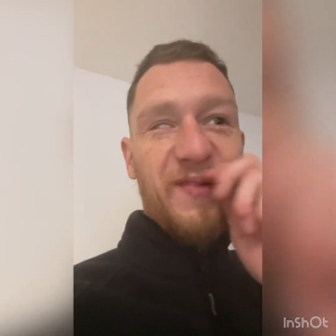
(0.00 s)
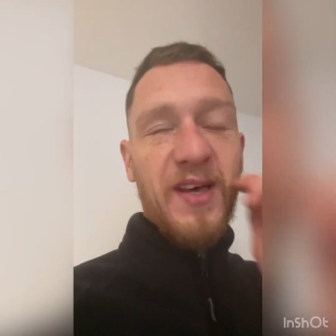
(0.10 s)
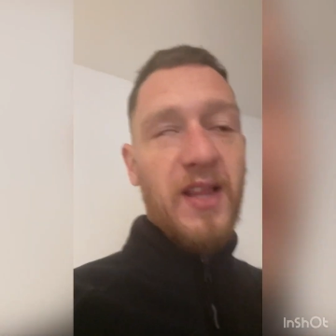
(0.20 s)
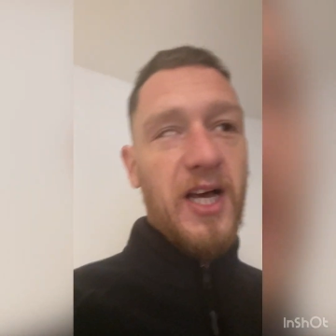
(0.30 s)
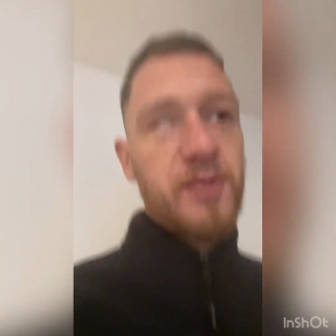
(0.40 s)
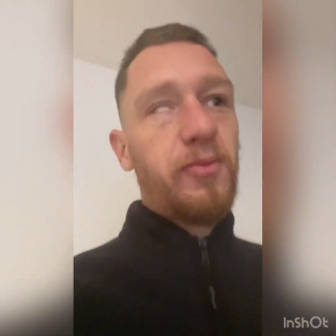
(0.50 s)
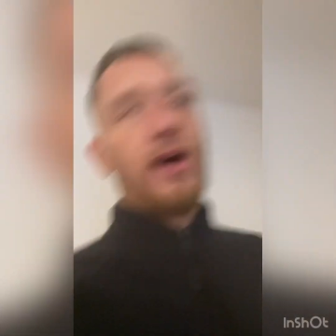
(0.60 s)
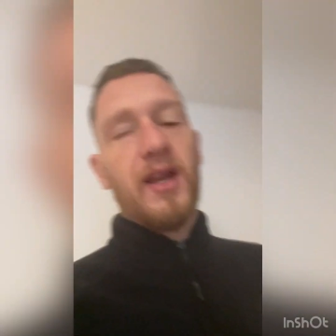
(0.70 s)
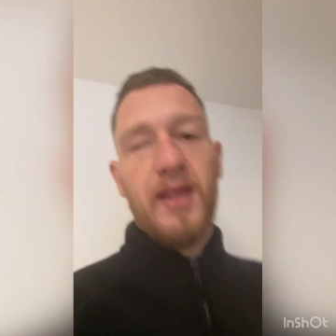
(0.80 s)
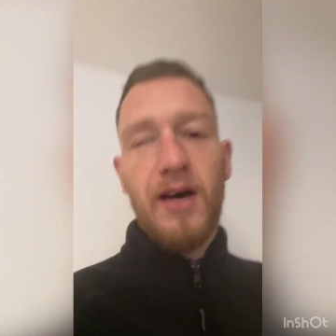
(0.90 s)
last
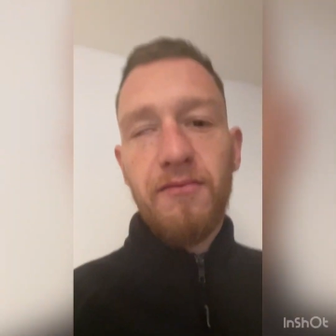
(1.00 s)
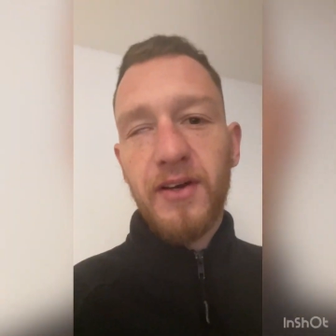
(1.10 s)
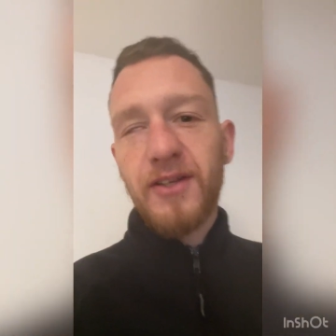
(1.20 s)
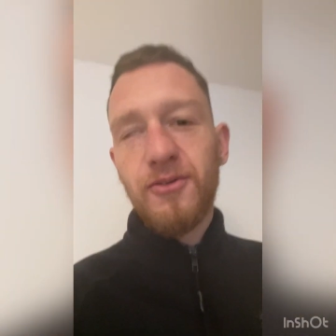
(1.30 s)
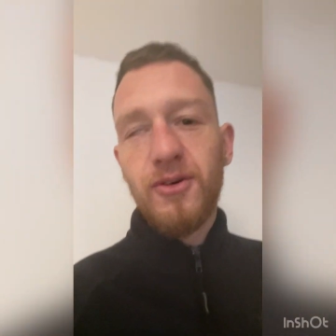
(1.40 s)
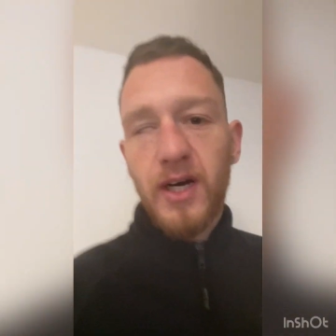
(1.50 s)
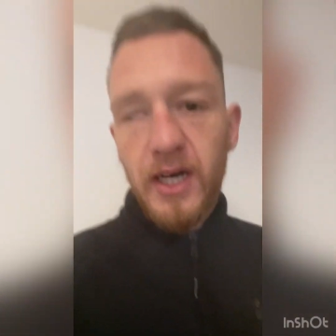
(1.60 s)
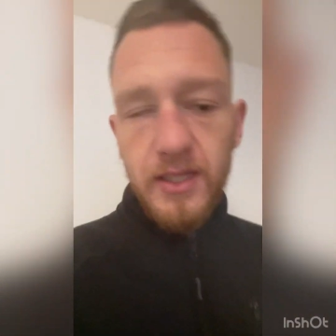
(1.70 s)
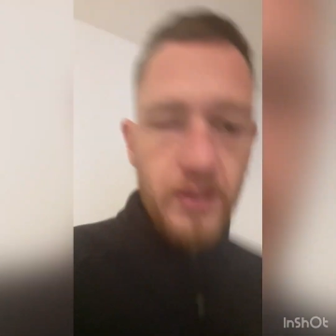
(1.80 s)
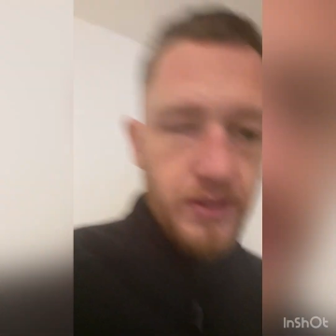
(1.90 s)
part of that video
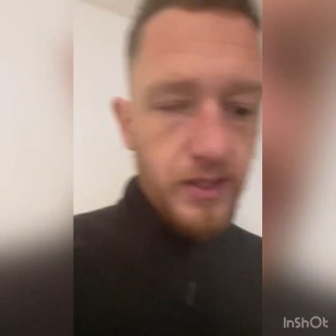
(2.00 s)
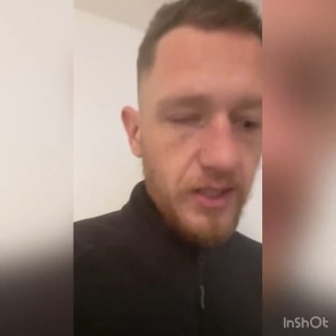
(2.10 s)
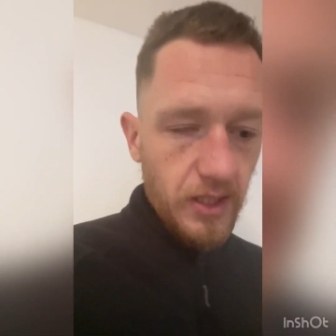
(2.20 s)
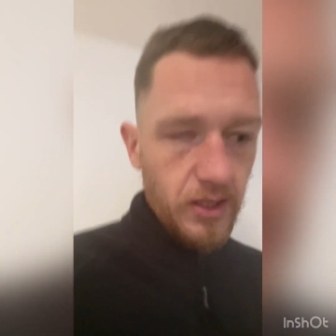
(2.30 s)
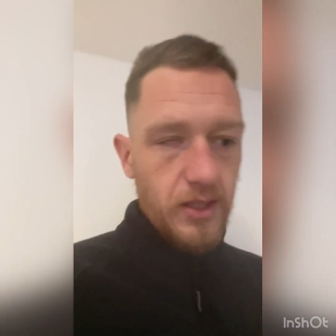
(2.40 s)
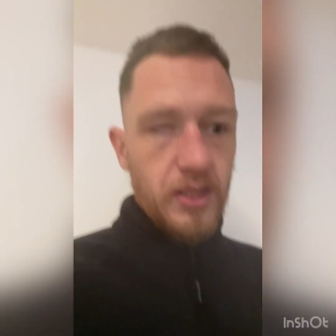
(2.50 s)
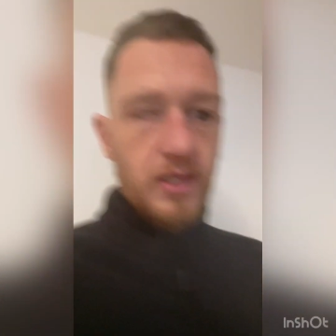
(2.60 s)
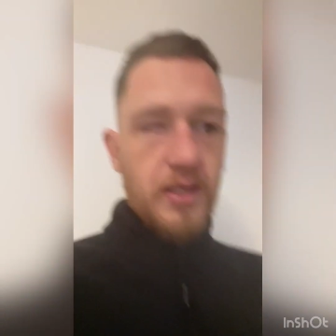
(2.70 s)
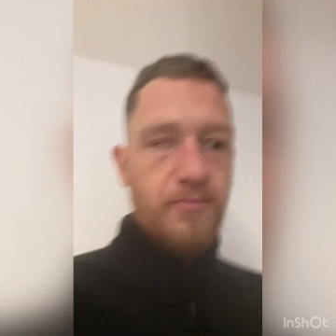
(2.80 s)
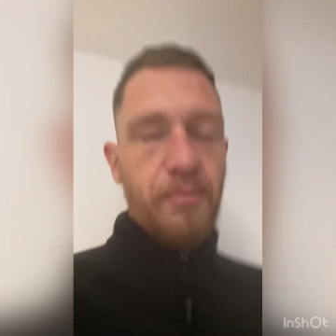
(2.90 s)
is
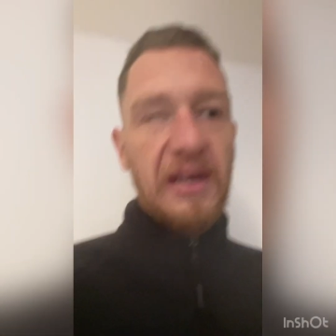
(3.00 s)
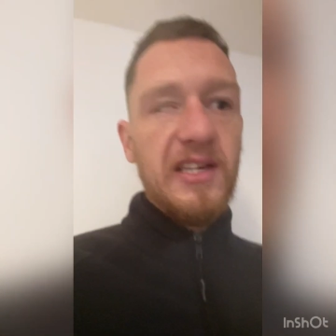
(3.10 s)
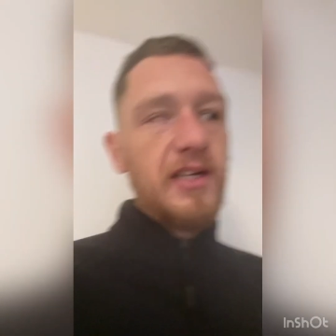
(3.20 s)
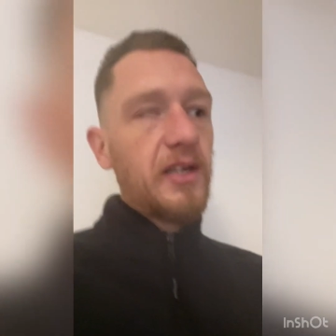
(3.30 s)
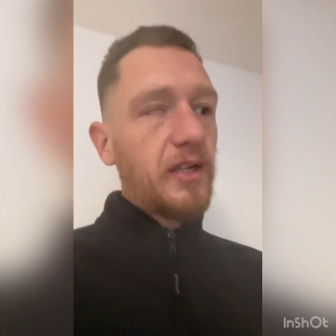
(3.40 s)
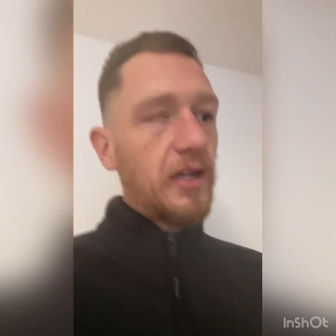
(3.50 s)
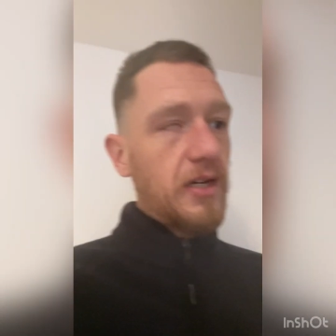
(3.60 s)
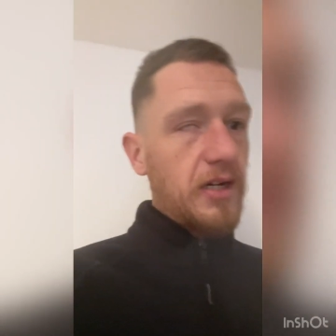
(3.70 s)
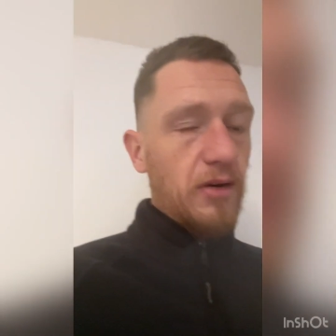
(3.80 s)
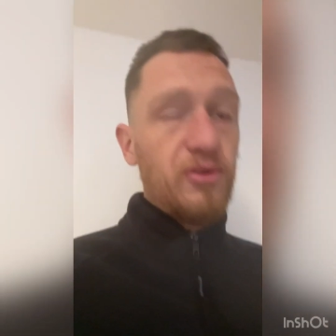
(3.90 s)
the bike.
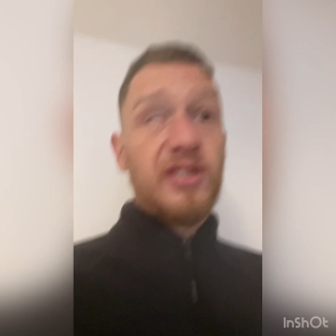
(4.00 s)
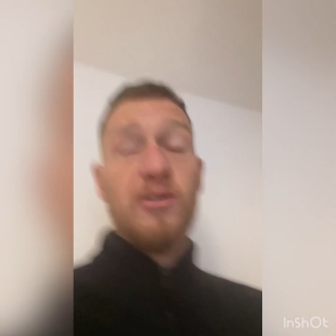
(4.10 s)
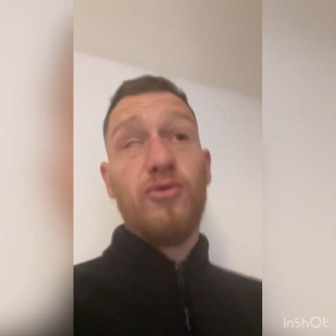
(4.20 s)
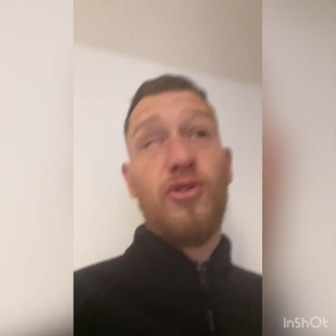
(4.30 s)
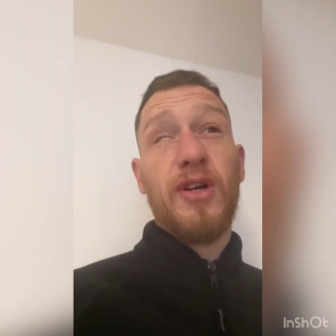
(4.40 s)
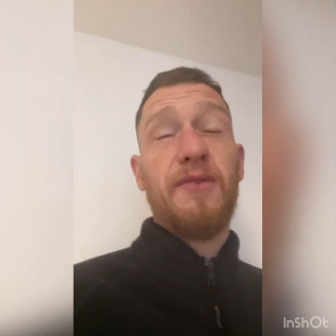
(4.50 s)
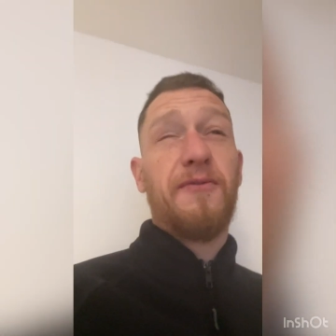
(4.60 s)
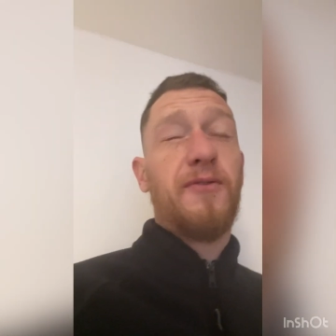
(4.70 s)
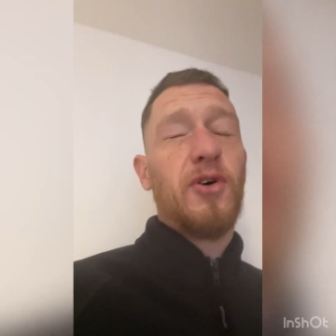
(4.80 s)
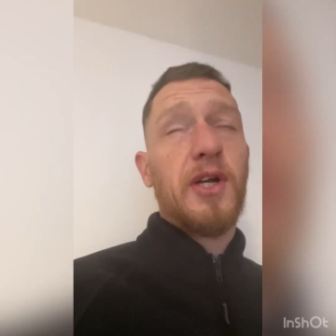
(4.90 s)
I was out on it
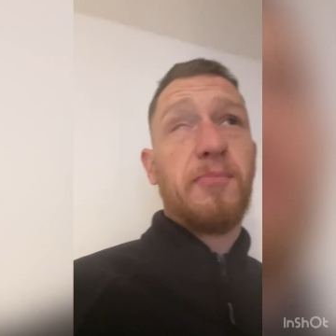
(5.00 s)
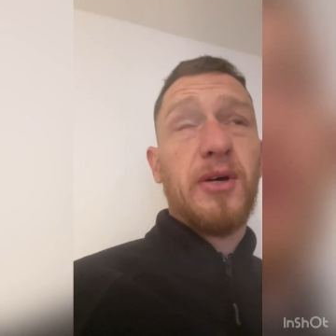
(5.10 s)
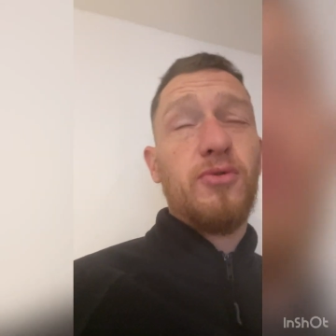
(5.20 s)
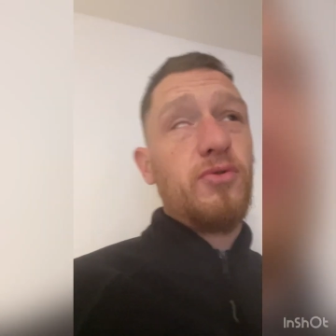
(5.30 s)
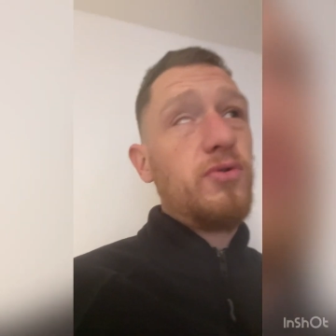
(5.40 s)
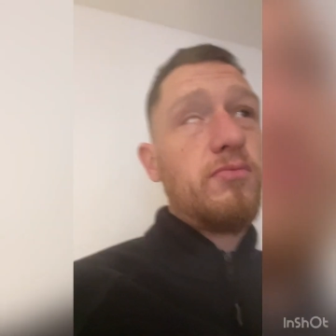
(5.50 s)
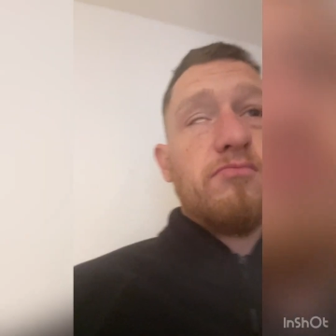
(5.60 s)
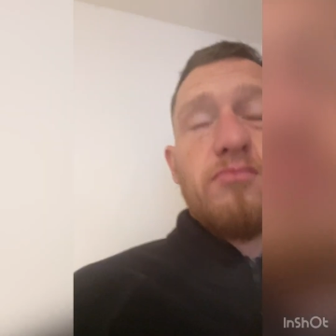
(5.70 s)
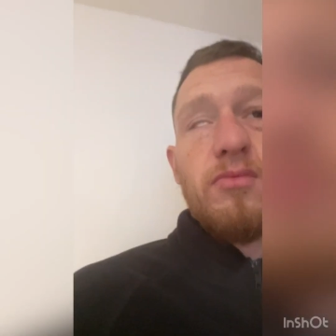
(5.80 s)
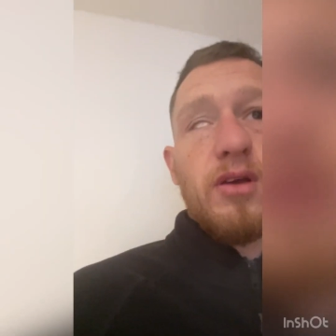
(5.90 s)
for about,
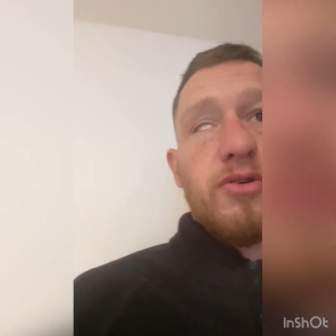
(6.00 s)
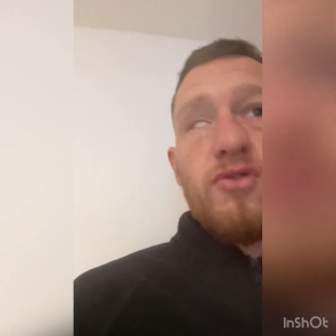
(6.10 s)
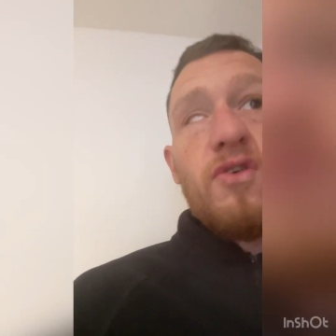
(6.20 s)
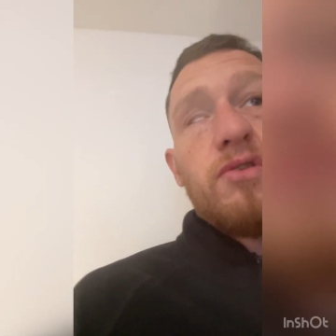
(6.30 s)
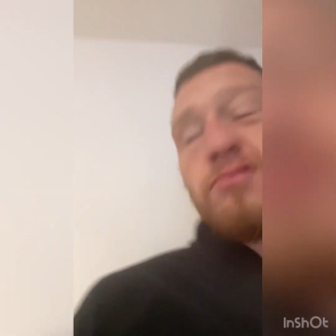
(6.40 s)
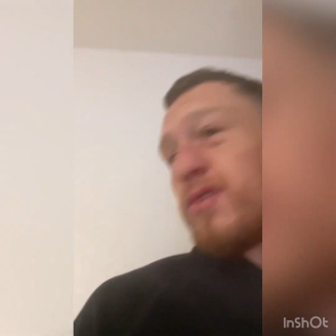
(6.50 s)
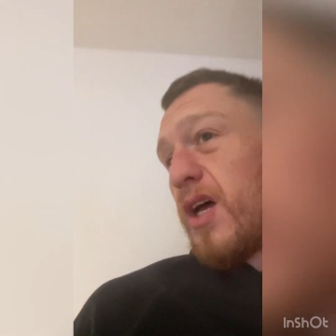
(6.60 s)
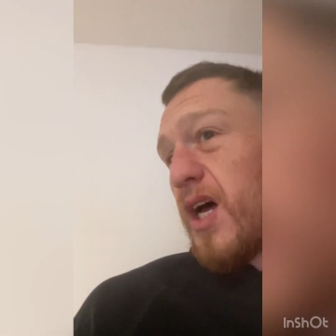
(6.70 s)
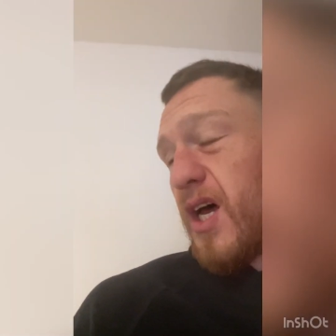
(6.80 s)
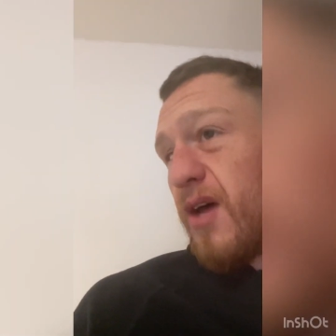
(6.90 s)
I don't know,
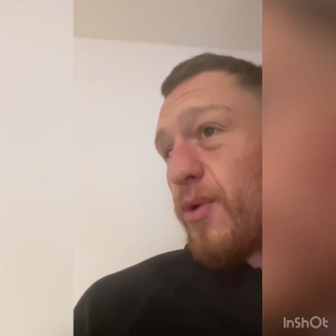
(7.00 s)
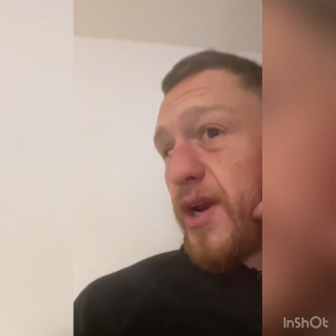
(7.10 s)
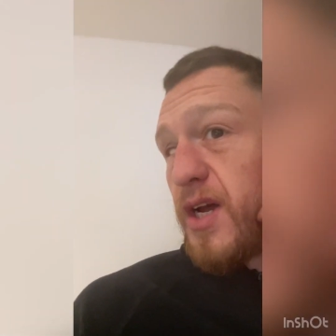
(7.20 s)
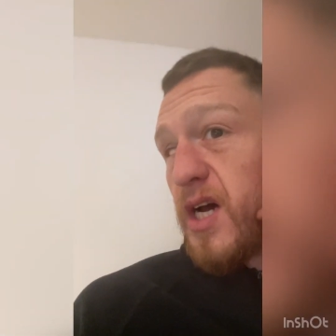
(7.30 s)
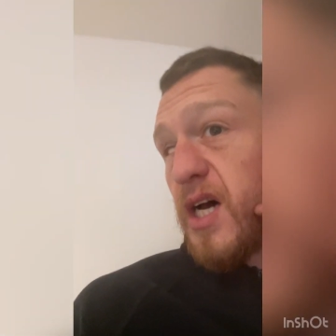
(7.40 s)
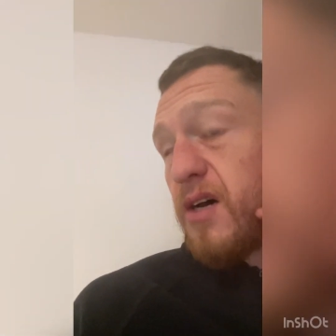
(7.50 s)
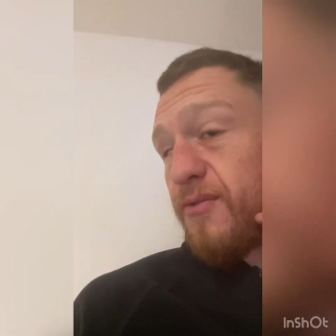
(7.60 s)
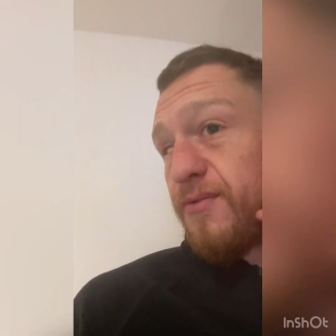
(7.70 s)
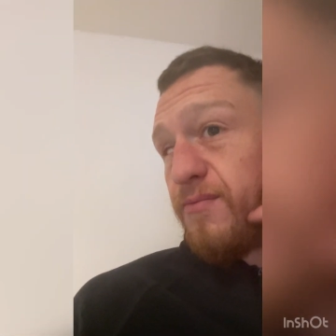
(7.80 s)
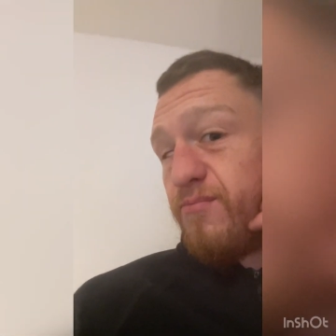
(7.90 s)
an hour and a
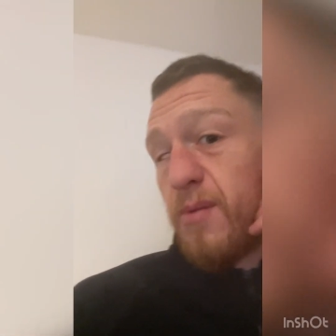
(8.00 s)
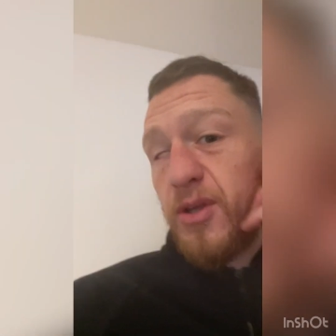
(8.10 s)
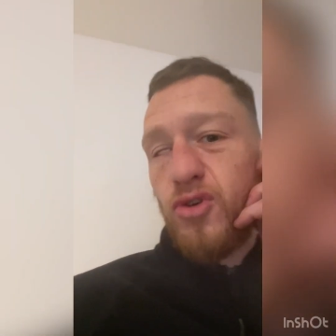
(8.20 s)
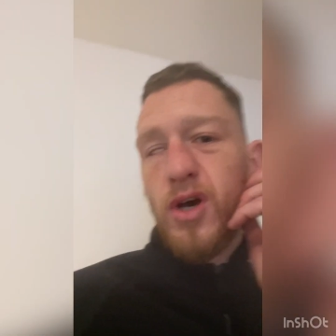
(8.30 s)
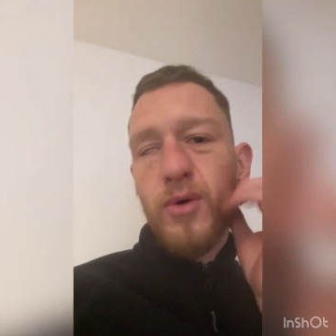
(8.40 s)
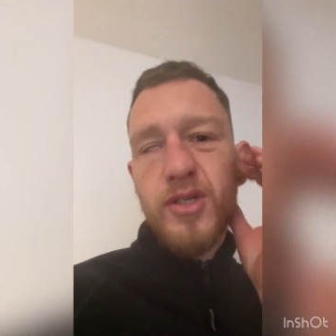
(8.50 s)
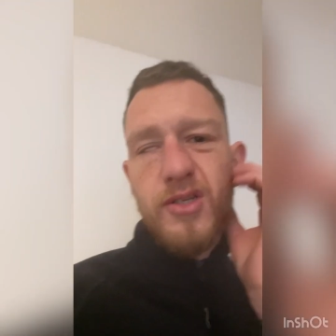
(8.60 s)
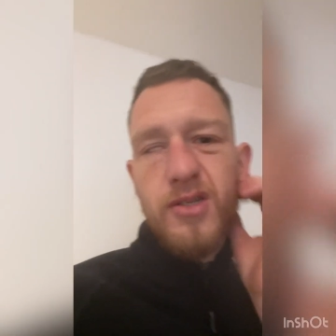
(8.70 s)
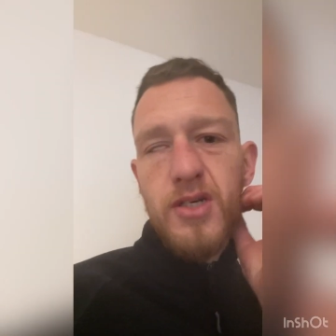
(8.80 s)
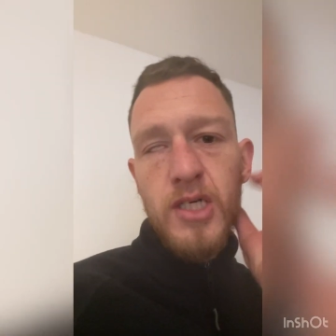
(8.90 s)
half, maybe 2 hours.